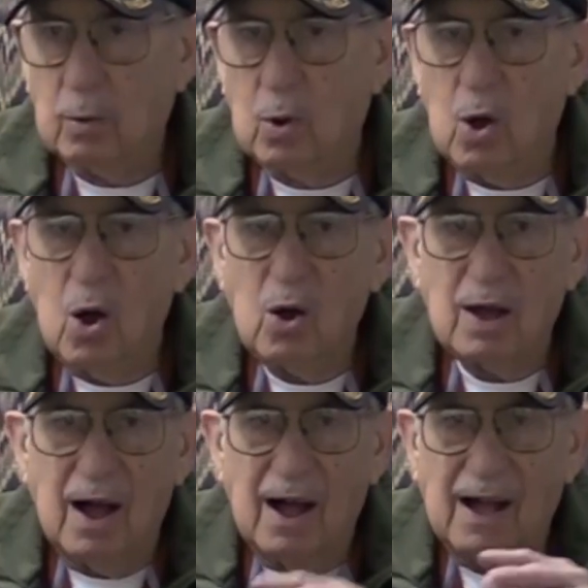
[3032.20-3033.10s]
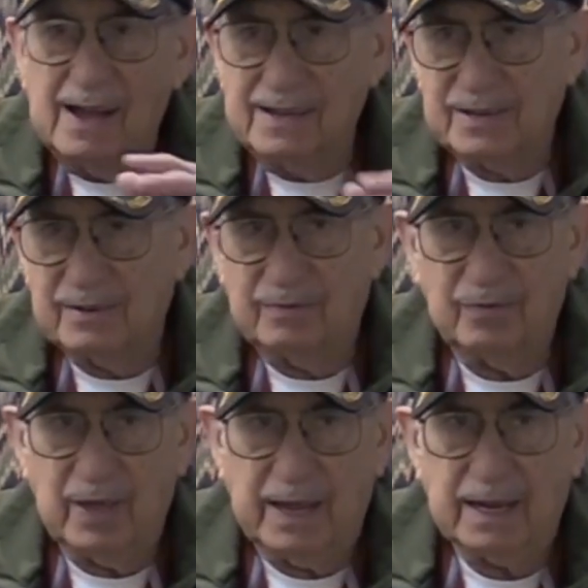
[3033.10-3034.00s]
there are all kinds of
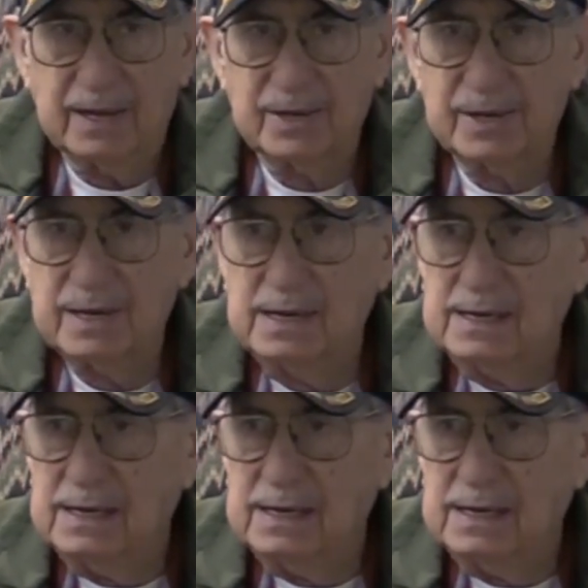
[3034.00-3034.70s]
things,